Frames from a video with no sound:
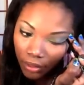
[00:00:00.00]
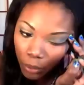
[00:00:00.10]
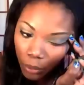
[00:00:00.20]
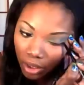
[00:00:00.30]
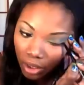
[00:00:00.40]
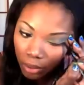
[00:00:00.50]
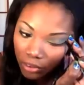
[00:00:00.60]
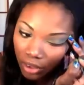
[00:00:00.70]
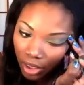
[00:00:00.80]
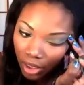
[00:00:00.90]
And then when I
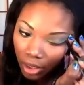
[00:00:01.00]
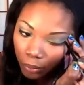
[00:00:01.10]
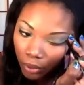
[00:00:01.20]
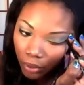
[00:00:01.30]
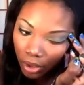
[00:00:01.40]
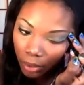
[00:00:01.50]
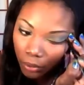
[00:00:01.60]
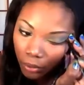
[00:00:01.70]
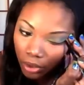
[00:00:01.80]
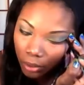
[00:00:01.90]
come to the end part,
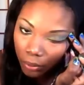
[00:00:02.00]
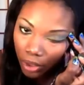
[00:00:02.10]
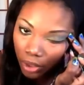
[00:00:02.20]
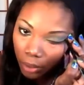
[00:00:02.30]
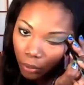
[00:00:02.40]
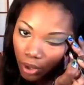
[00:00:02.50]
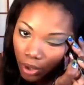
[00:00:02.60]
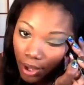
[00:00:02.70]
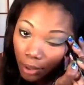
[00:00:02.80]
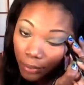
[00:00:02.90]
I'm going to bring it
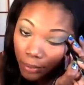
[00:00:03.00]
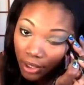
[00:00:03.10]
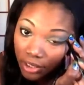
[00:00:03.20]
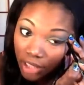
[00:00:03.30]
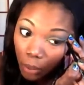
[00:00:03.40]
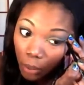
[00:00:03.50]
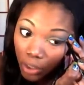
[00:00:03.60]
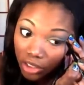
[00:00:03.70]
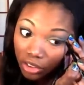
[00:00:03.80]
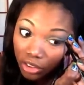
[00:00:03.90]
more out because I
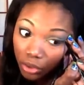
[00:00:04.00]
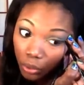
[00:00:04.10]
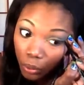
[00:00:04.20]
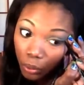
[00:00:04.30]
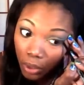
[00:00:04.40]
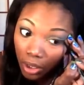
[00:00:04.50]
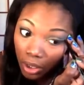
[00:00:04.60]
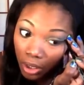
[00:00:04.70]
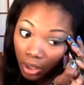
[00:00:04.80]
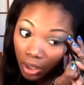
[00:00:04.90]
want it to
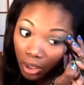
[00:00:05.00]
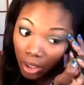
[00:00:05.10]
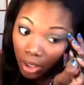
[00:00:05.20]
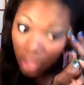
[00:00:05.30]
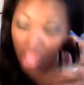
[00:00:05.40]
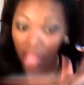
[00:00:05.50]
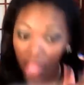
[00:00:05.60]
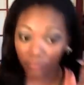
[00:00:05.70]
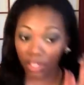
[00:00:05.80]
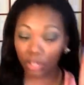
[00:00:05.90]

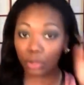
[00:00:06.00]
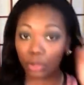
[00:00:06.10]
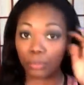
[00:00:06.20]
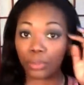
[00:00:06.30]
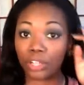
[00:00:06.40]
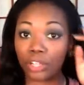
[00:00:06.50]
have that little point.